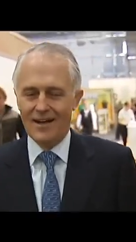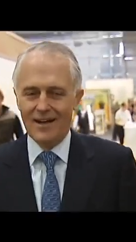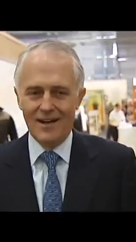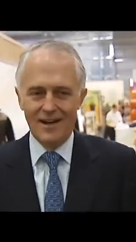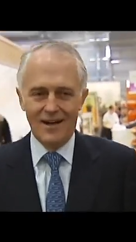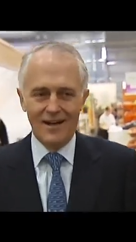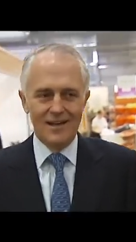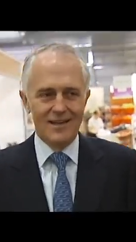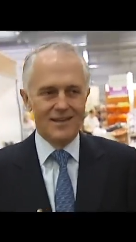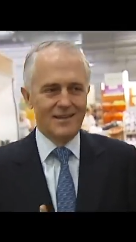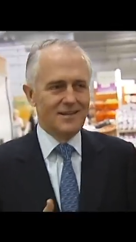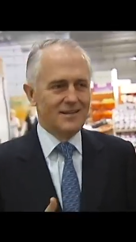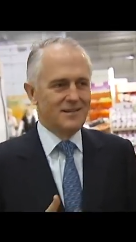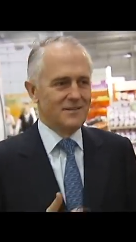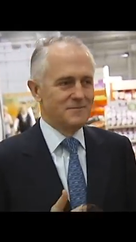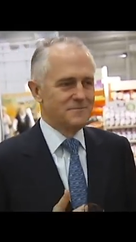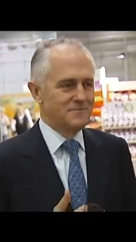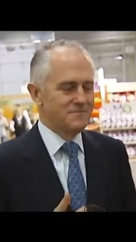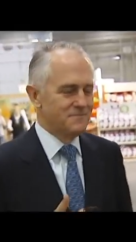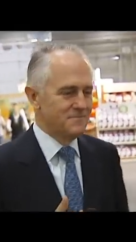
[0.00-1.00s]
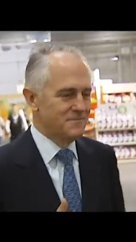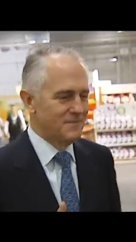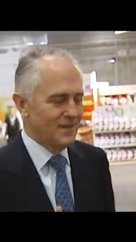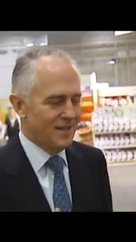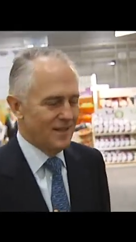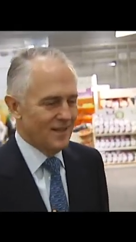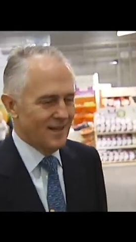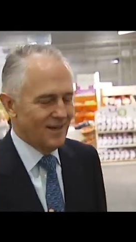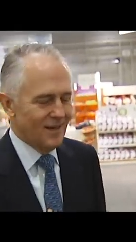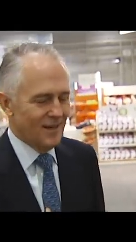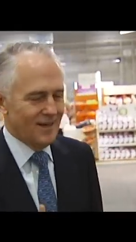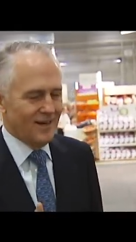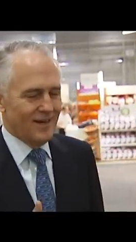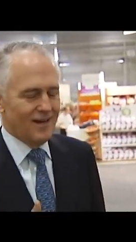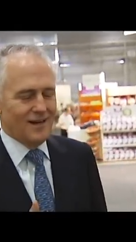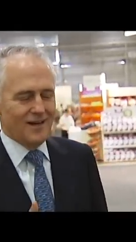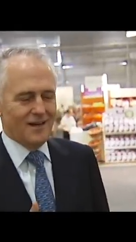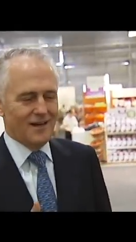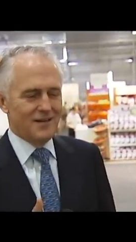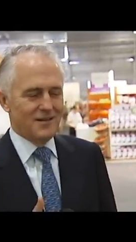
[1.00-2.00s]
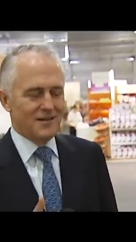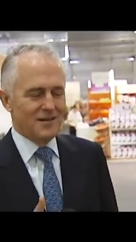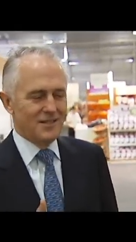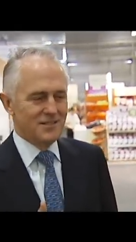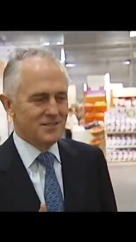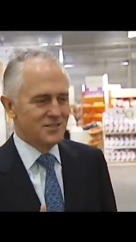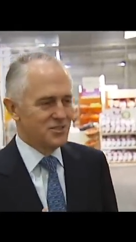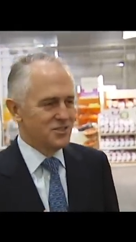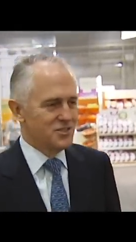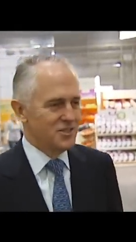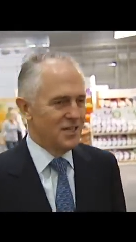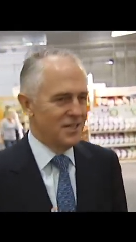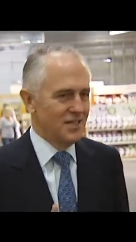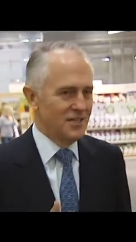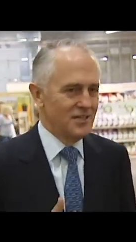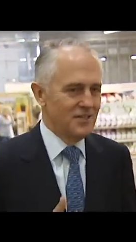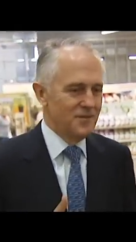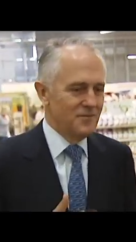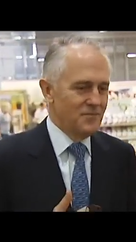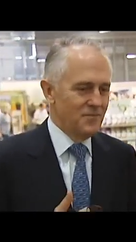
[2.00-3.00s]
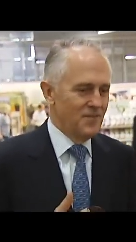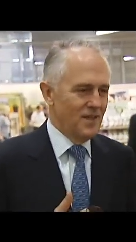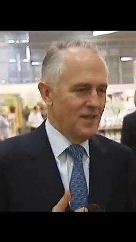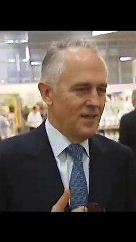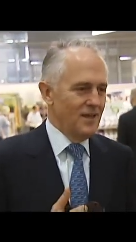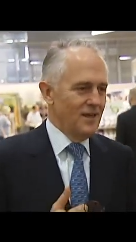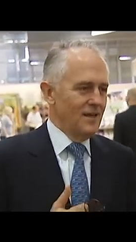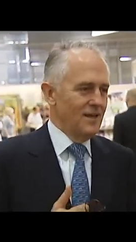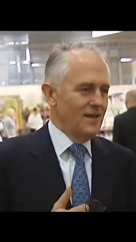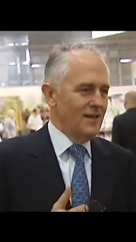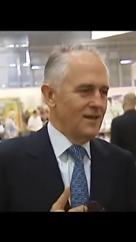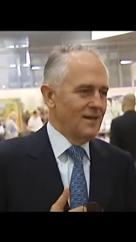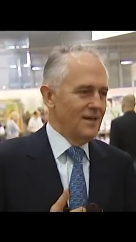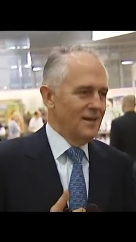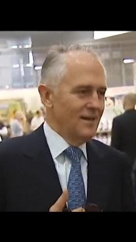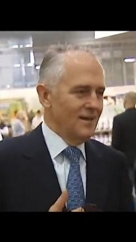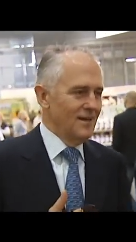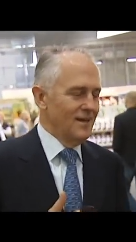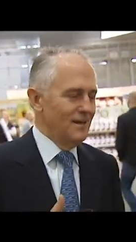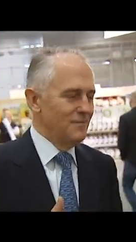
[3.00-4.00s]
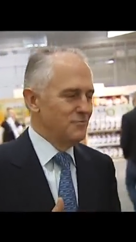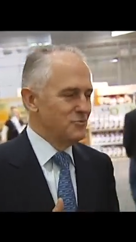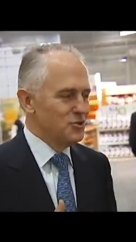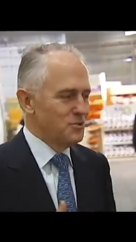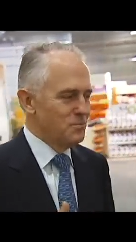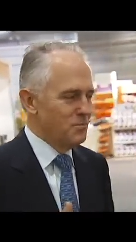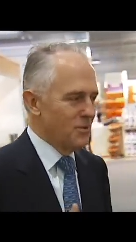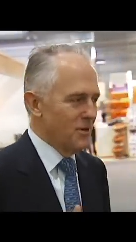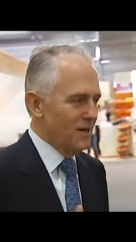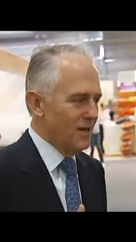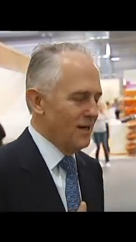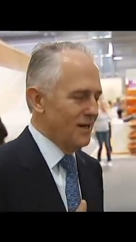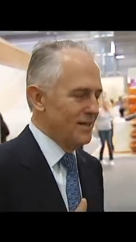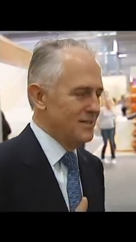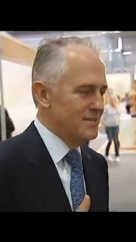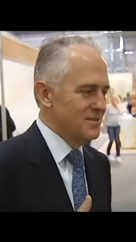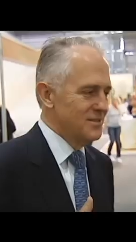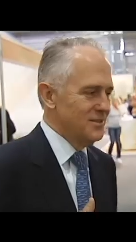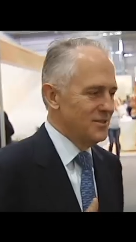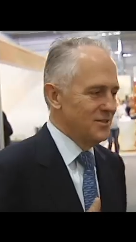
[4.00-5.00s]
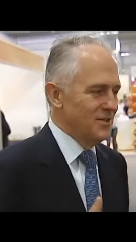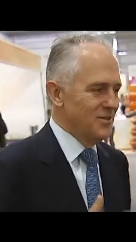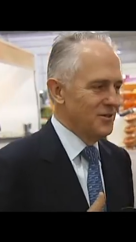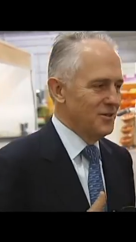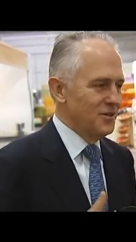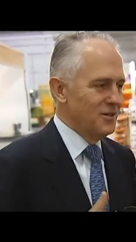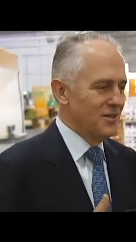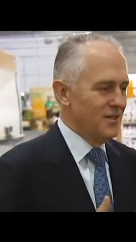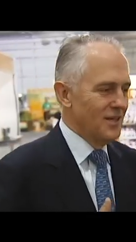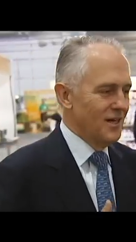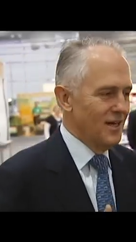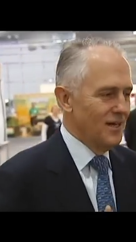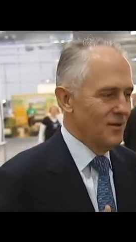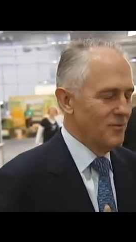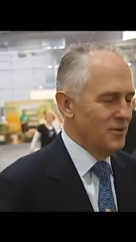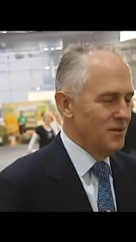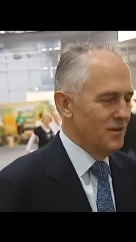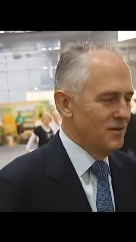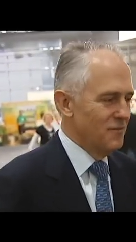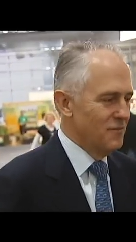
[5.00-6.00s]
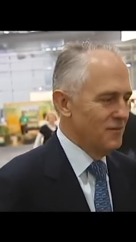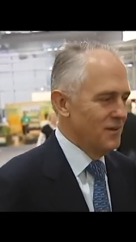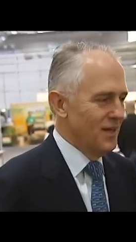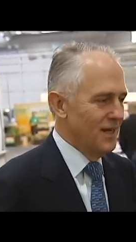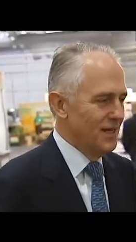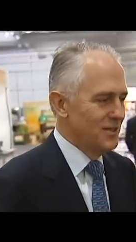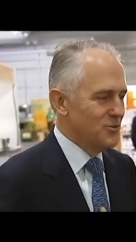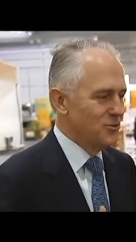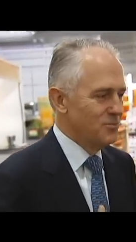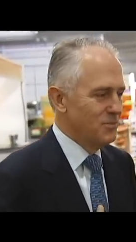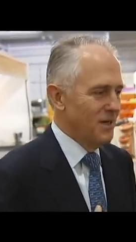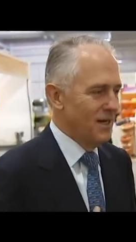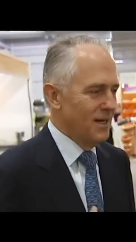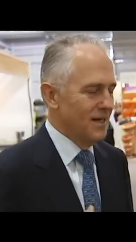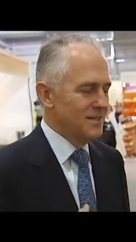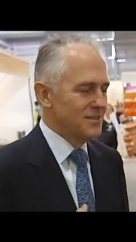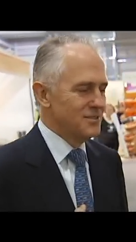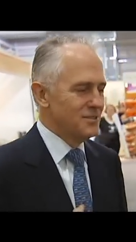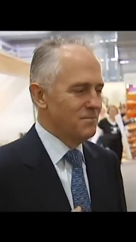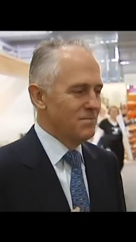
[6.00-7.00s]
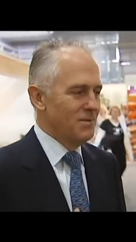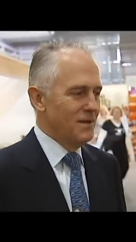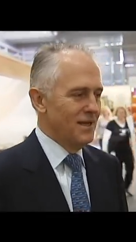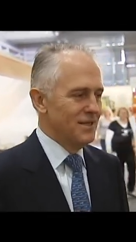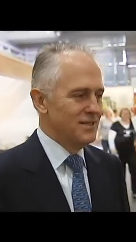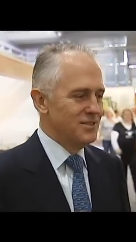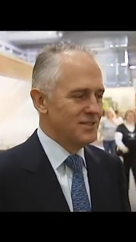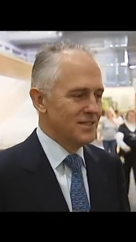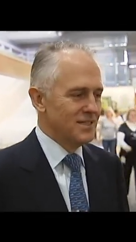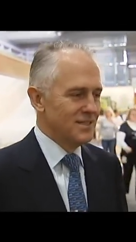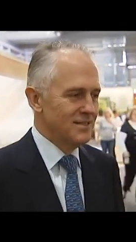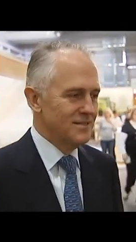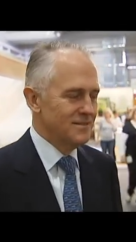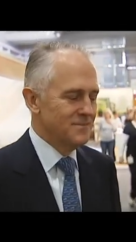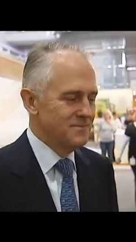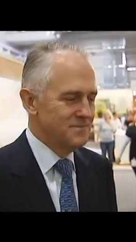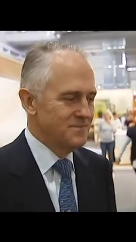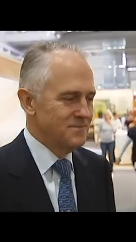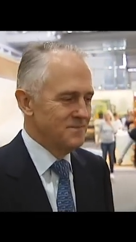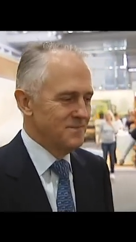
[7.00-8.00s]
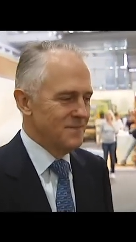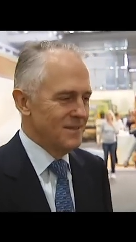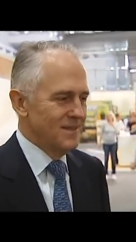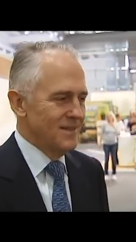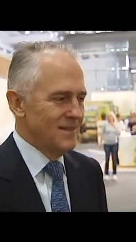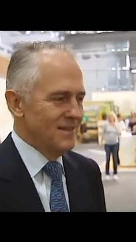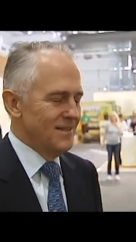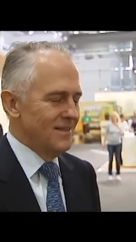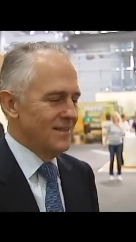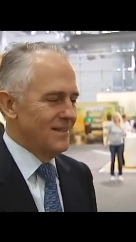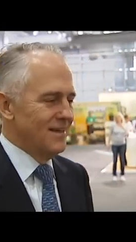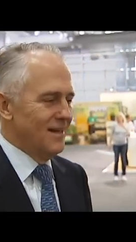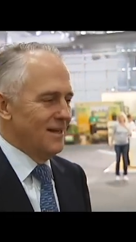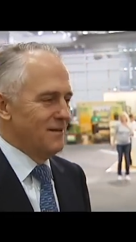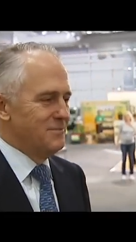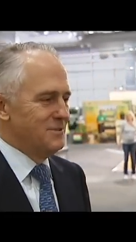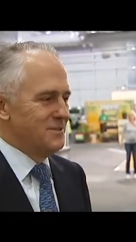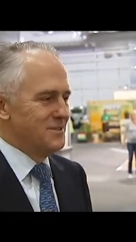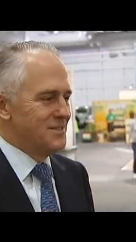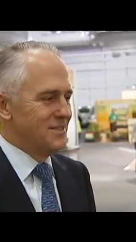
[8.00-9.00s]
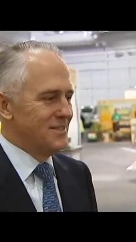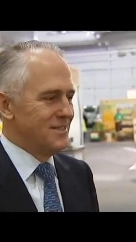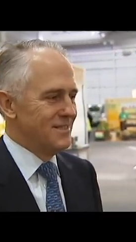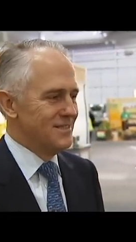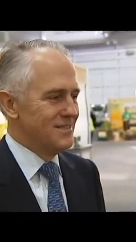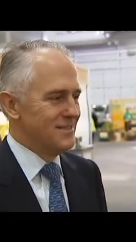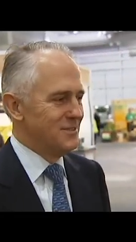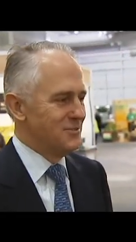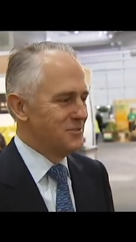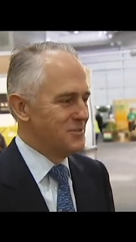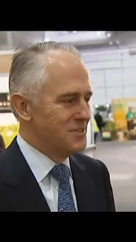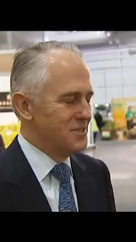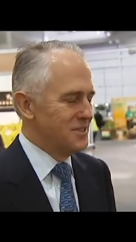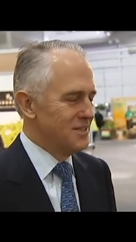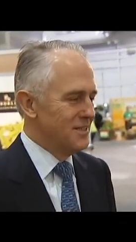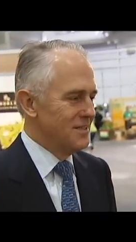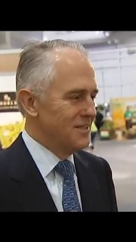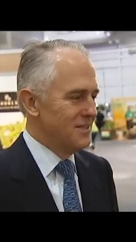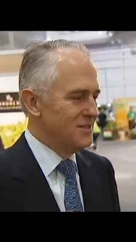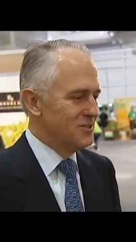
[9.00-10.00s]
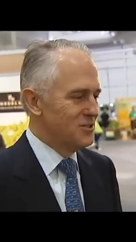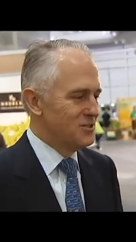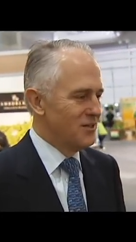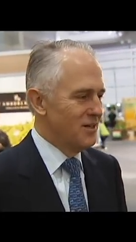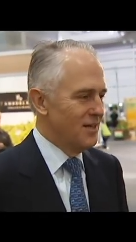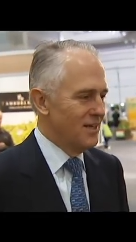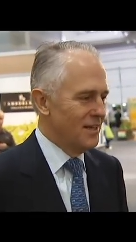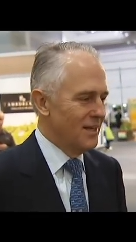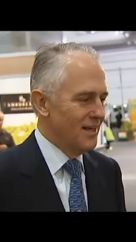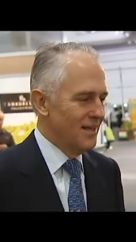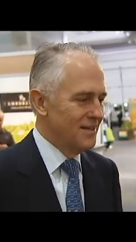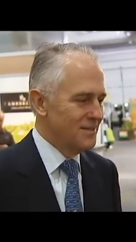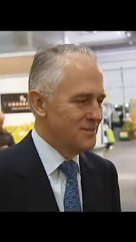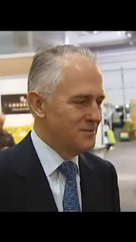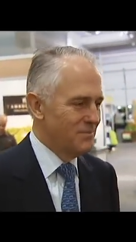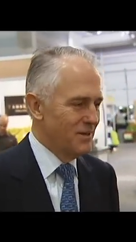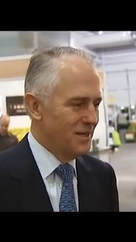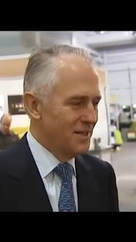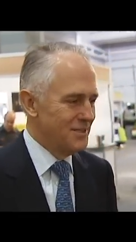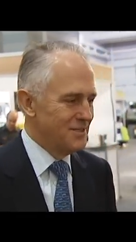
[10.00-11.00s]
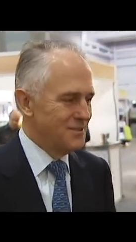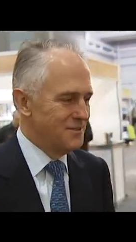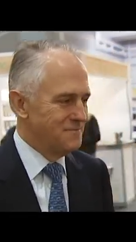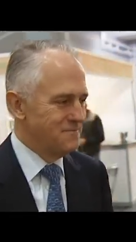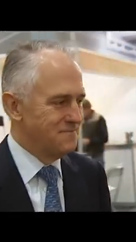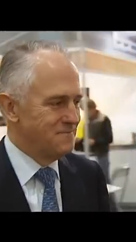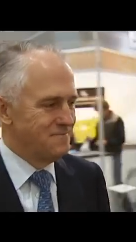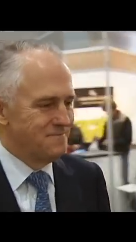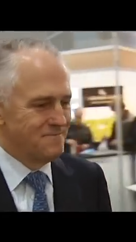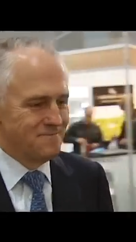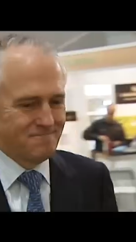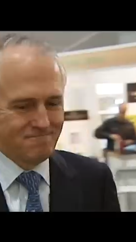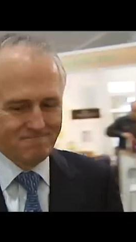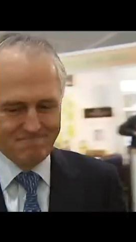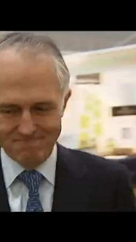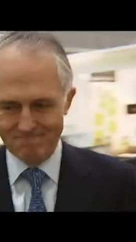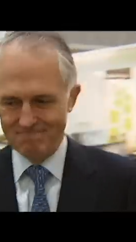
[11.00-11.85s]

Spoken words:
I just say that I'm surprised that on a day when financial markets are plunging, the ABC is interested in the Australian letters page.